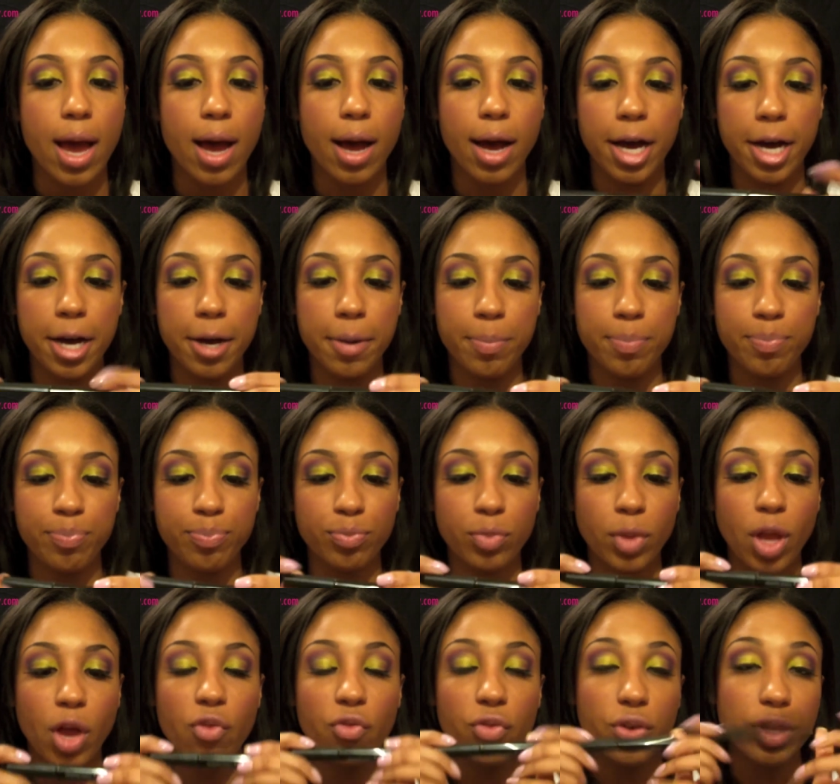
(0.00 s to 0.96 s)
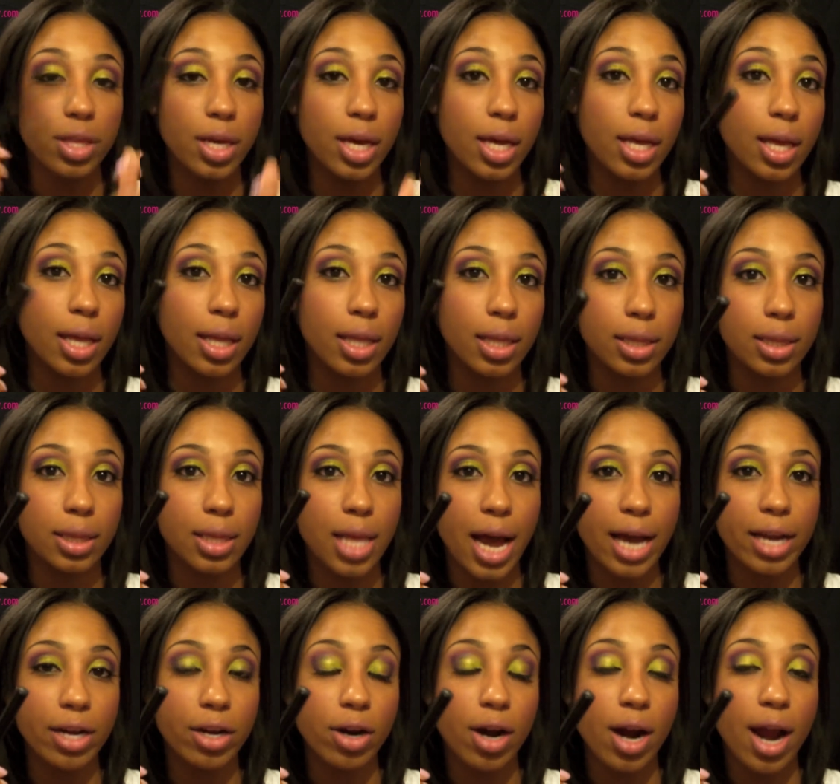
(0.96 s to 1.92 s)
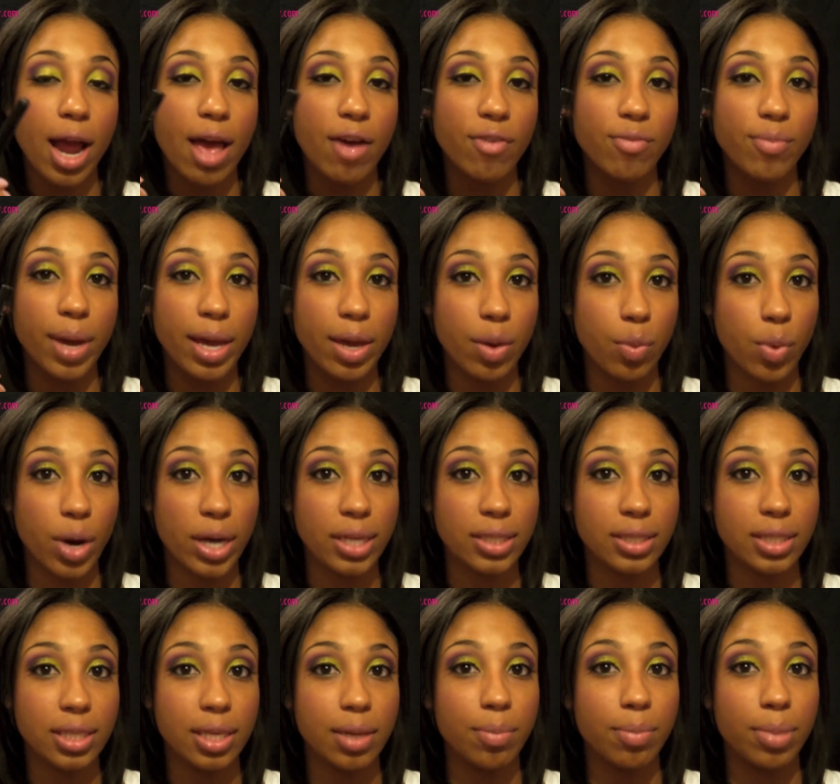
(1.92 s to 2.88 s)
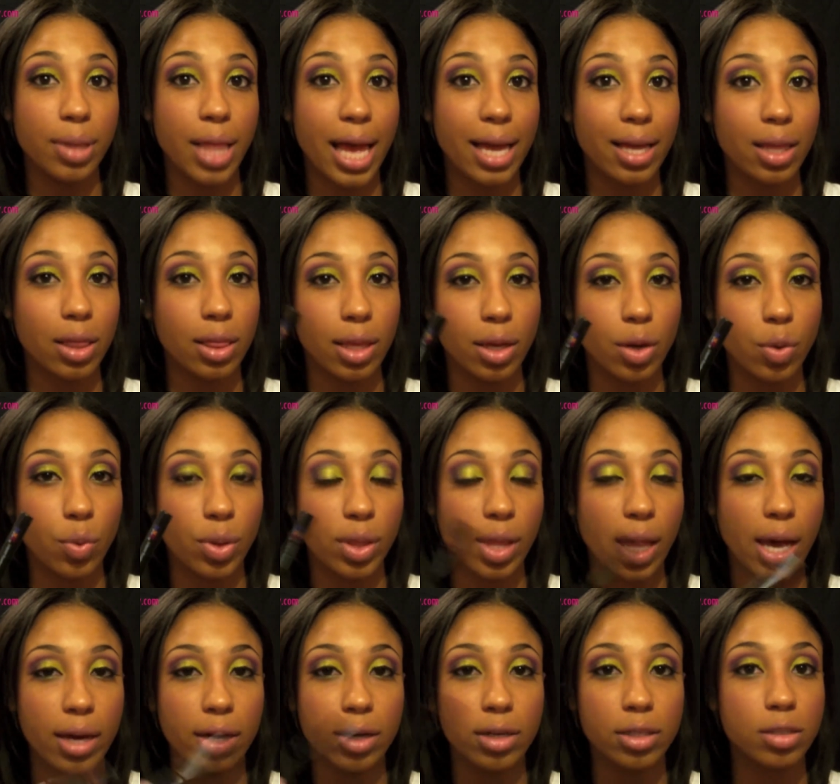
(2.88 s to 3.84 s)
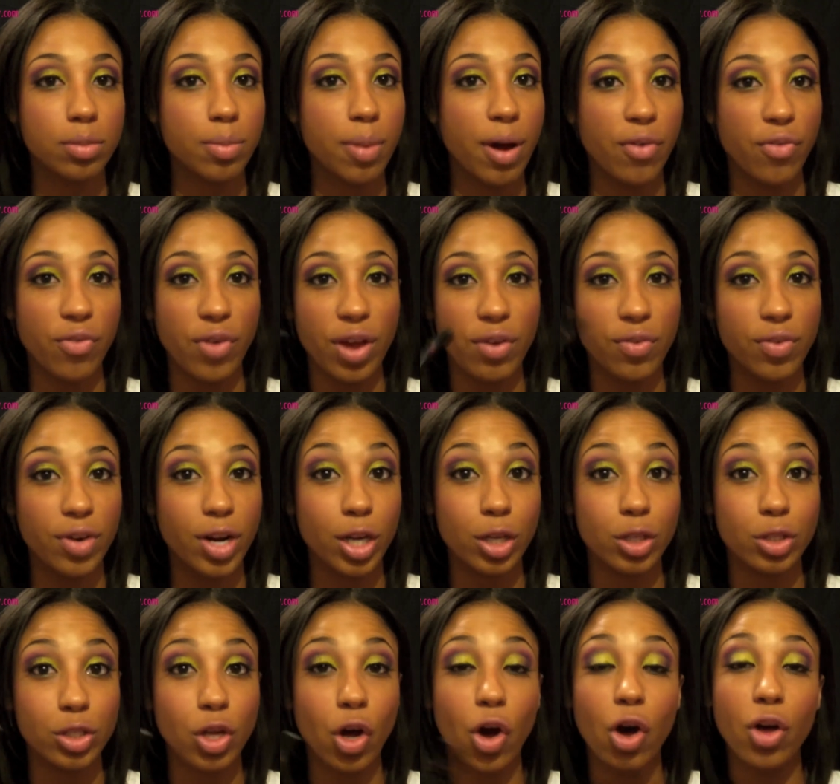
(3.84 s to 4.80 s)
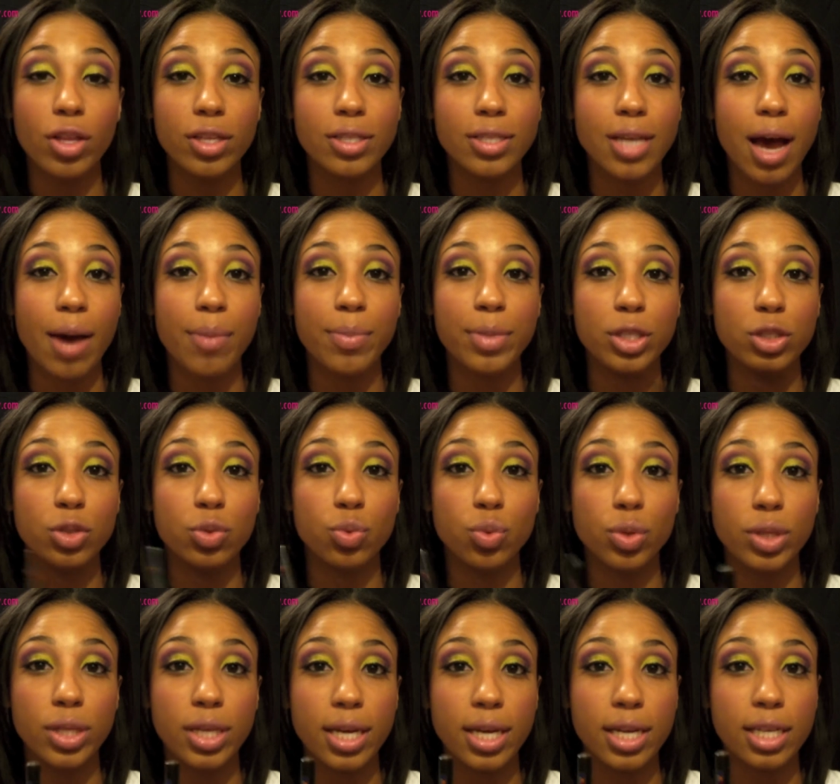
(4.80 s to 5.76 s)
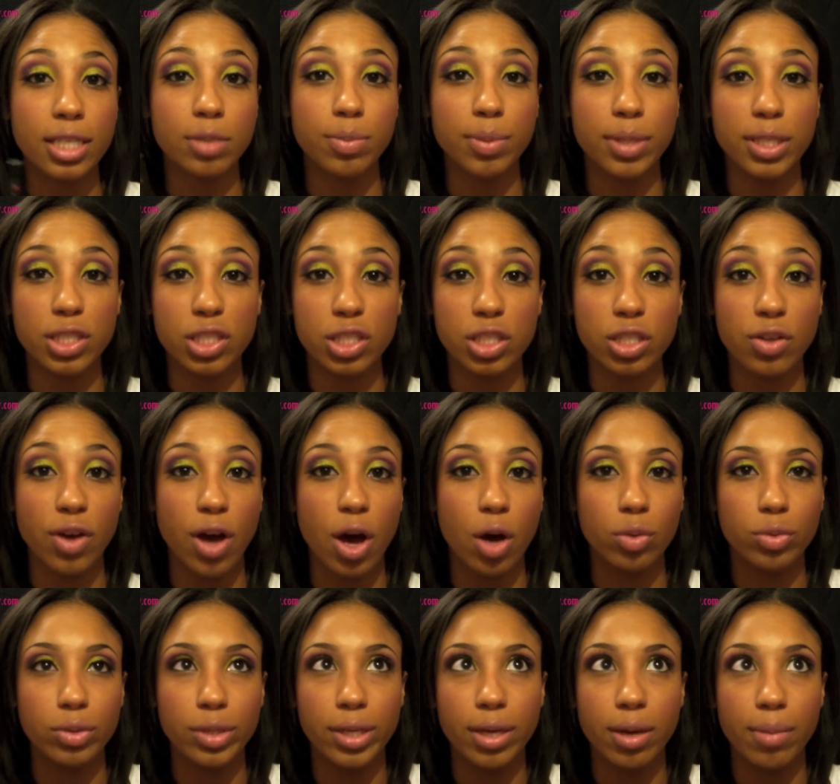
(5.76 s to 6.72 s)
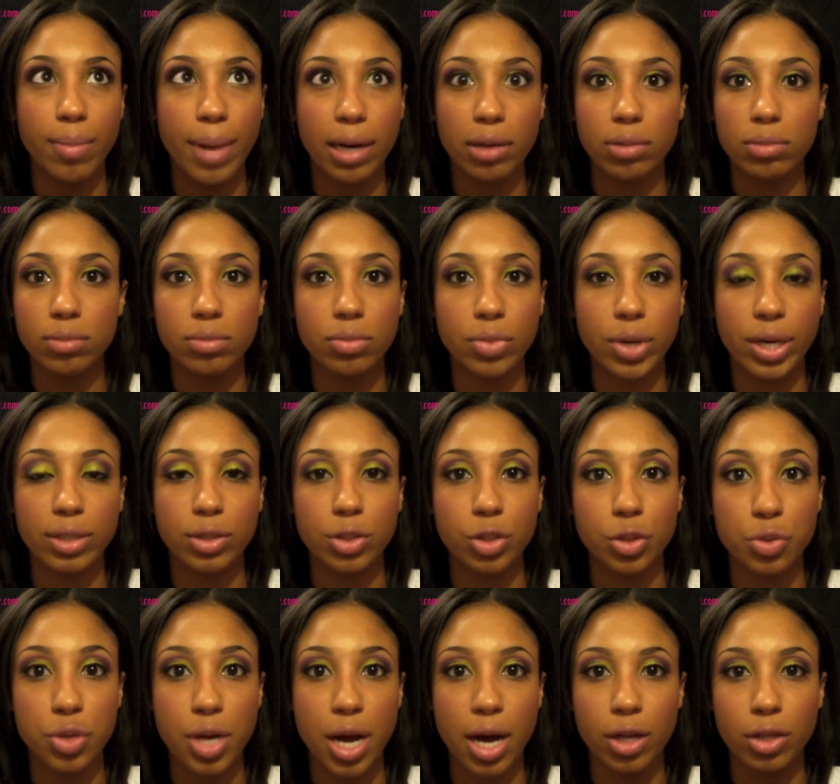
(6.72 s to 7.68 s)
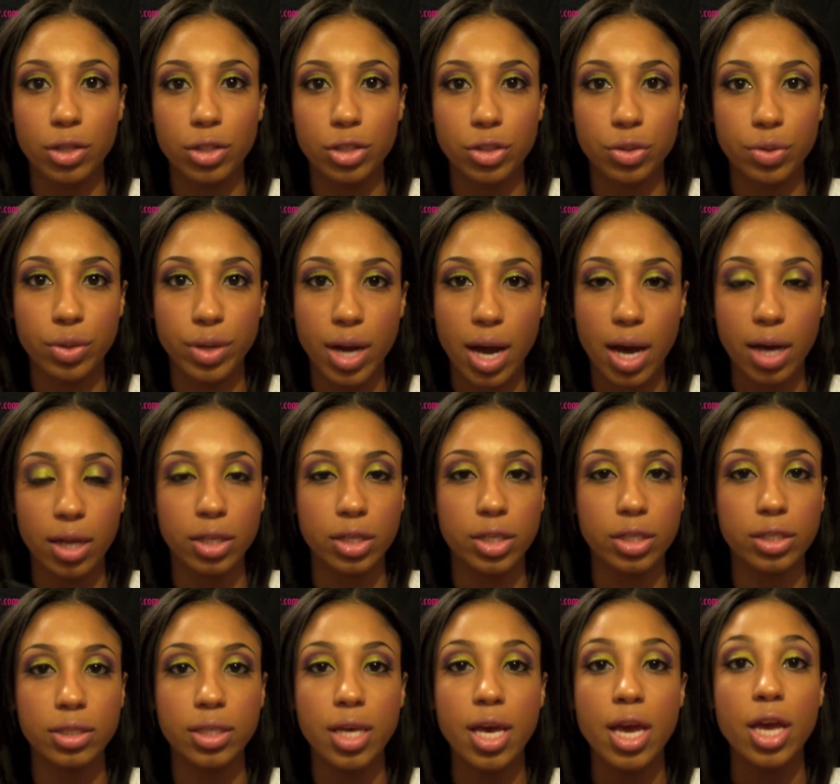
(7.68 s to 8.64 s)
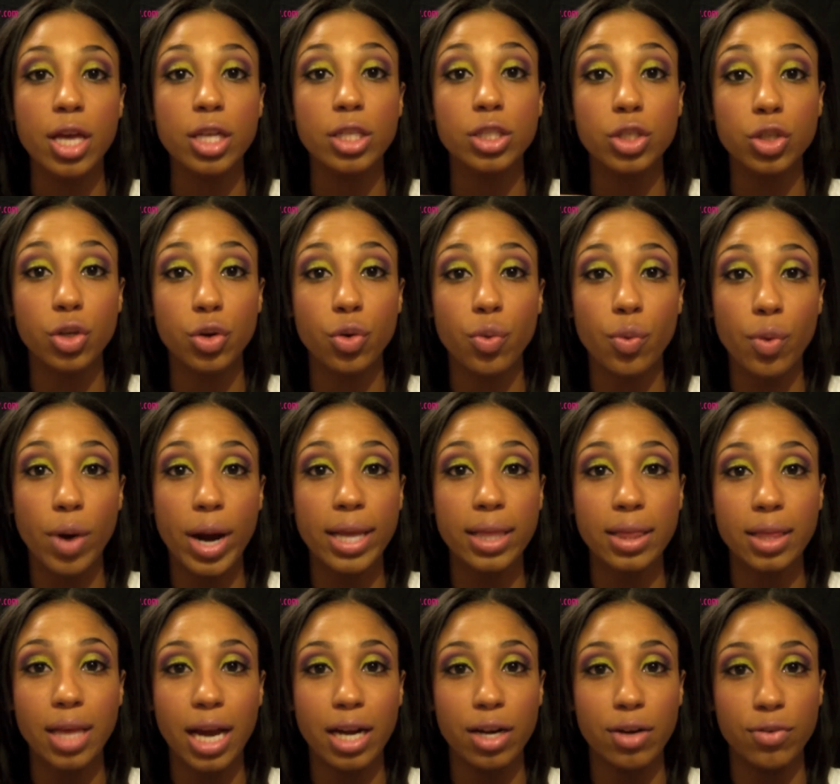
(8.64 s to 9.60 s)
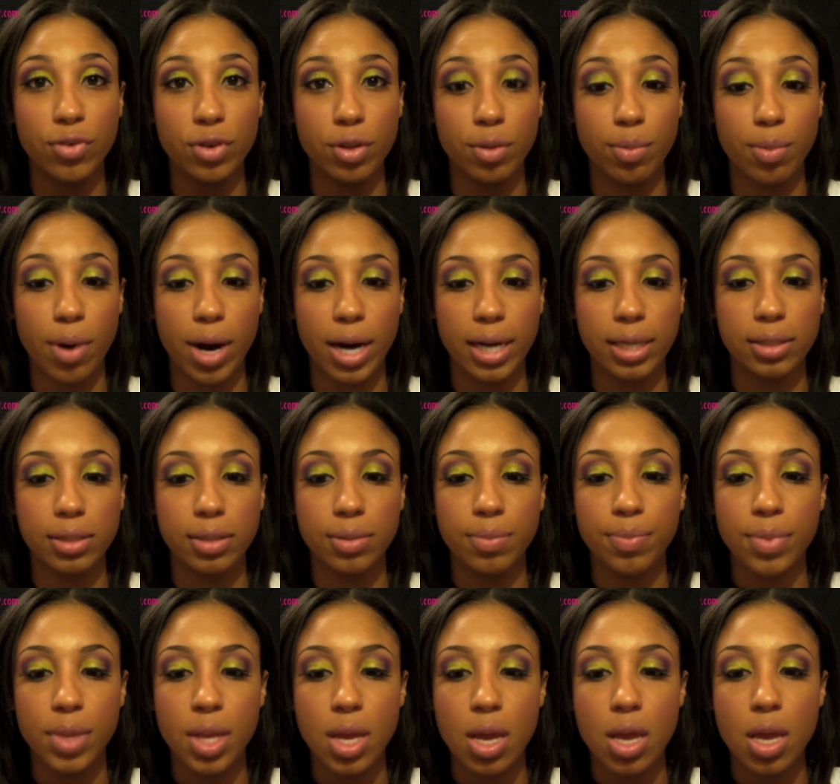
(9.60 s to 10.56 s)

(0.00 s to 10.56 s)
Um, for the liner, I have my N Y C Black Liquid Liner. It's my favorite. I use it all the time. It's really inexpensive. It's only about, what, two dollars, three dollars. It's a great liner for the price.